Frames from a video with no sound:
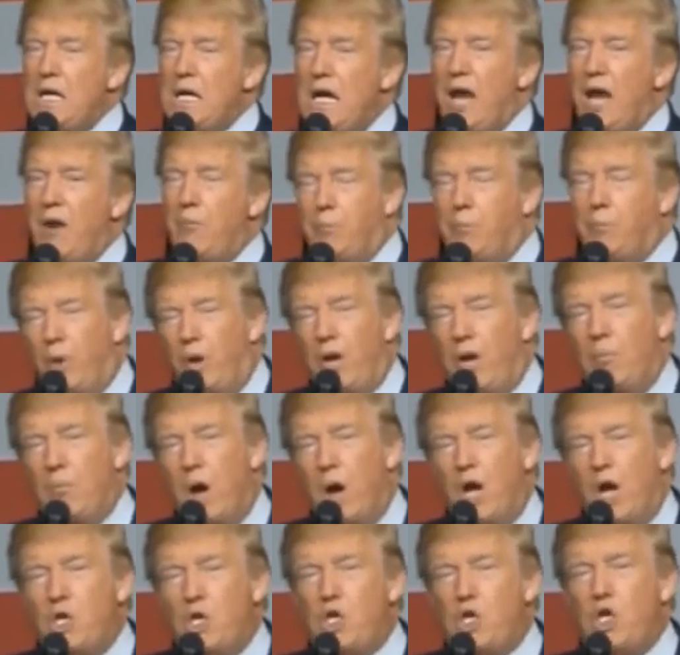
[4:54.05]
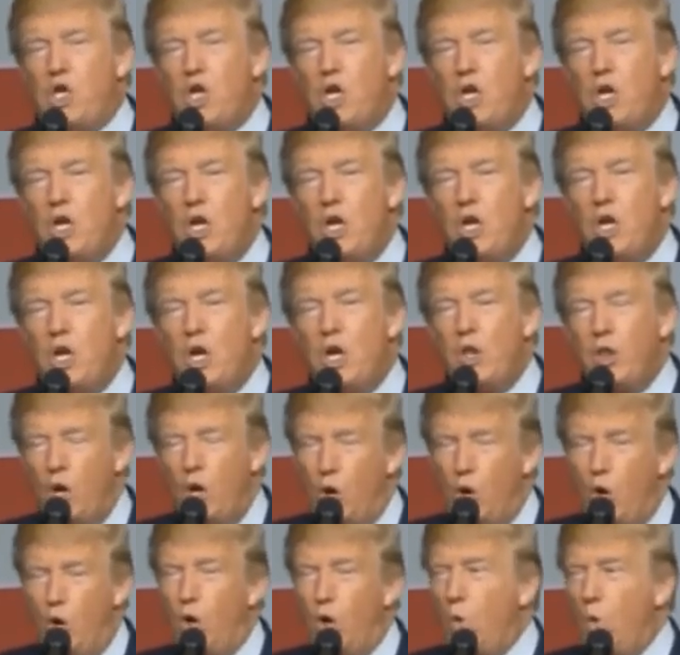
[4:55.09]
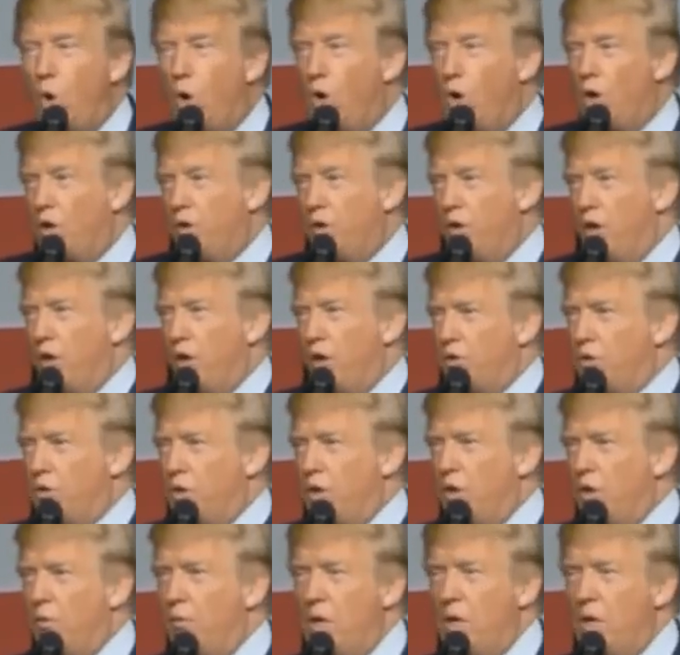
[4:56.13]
and pretty much the whole world knows it.